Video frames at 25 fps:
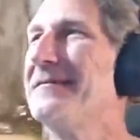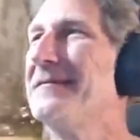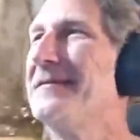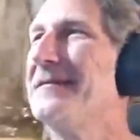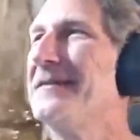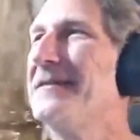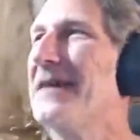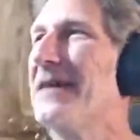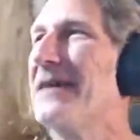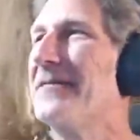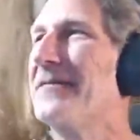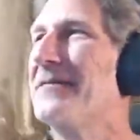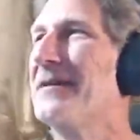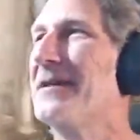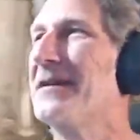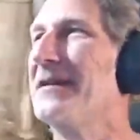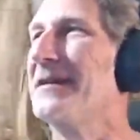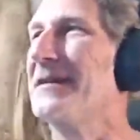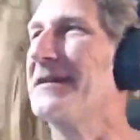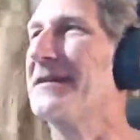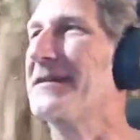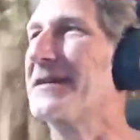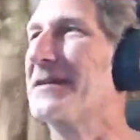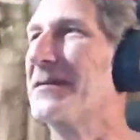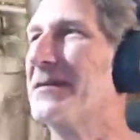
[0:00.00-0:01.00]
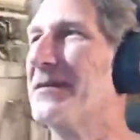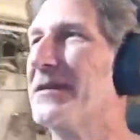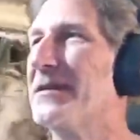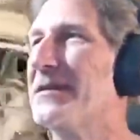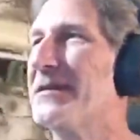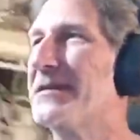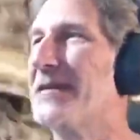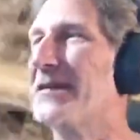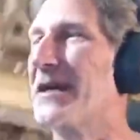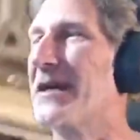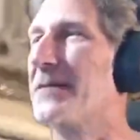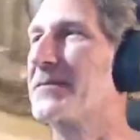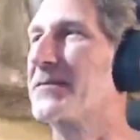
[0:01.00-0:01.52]
Definitely, some of
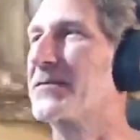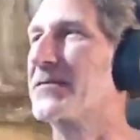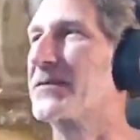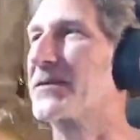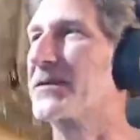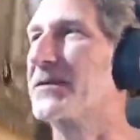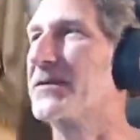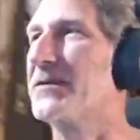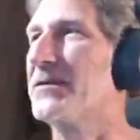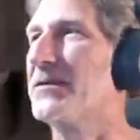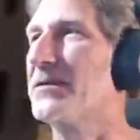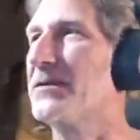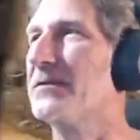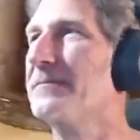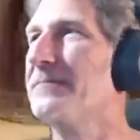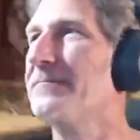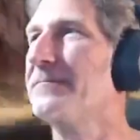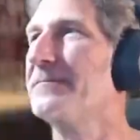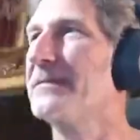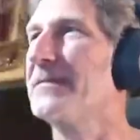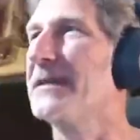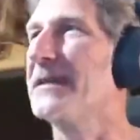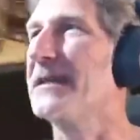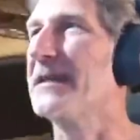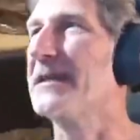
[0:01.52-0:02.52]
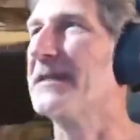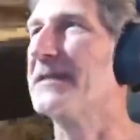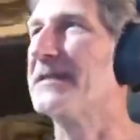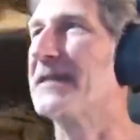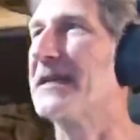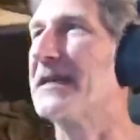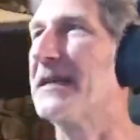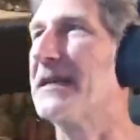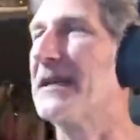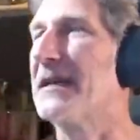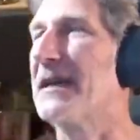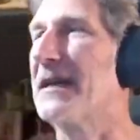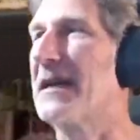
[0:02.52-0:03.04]
these cups were cool. Like I
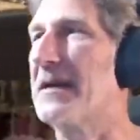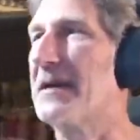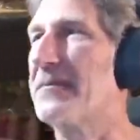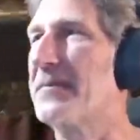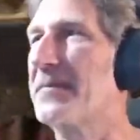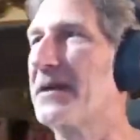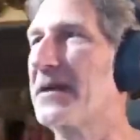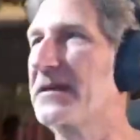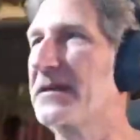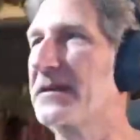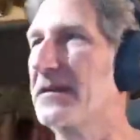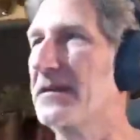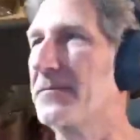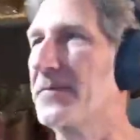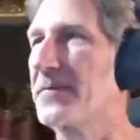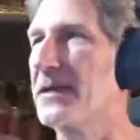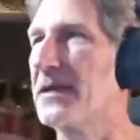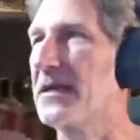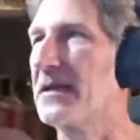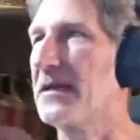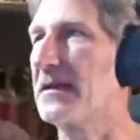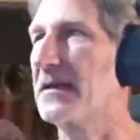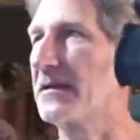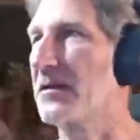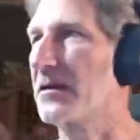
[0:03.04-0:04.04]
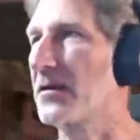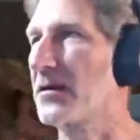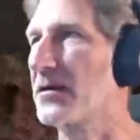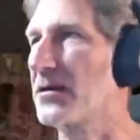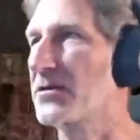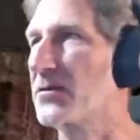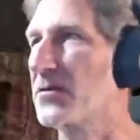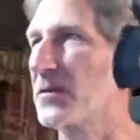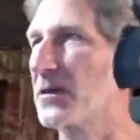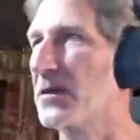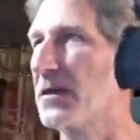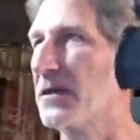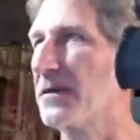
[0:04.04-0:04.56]
say, I picked up a large
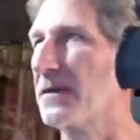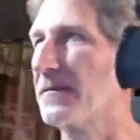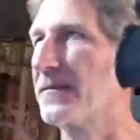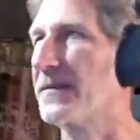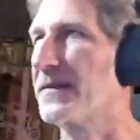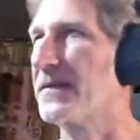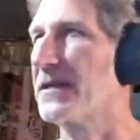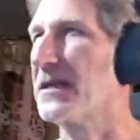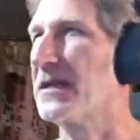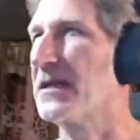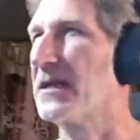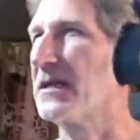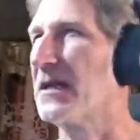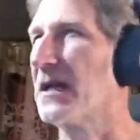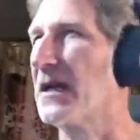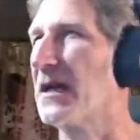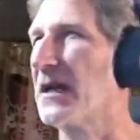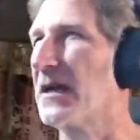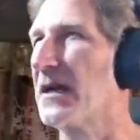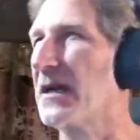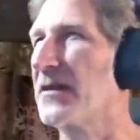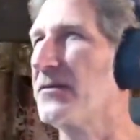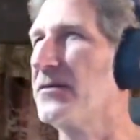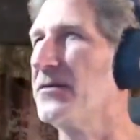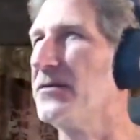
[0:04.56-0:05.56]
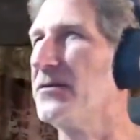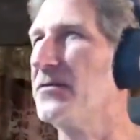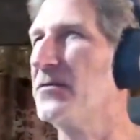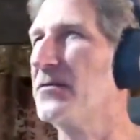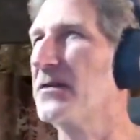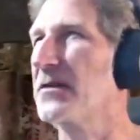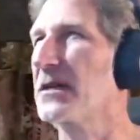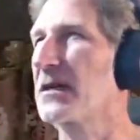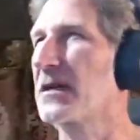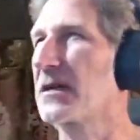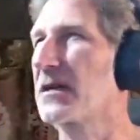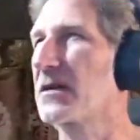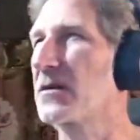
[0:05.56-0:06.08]
one of the
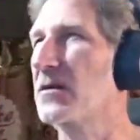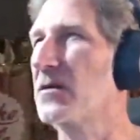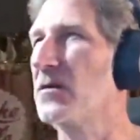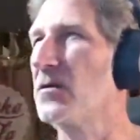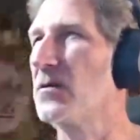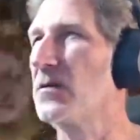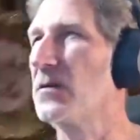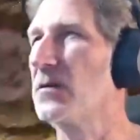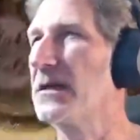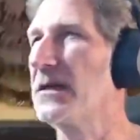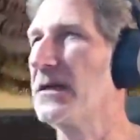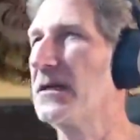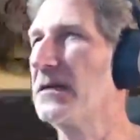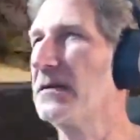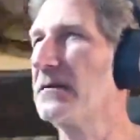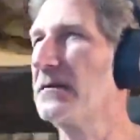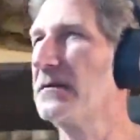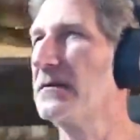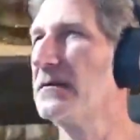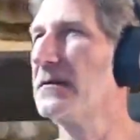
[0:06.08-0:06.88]
Nuka Cola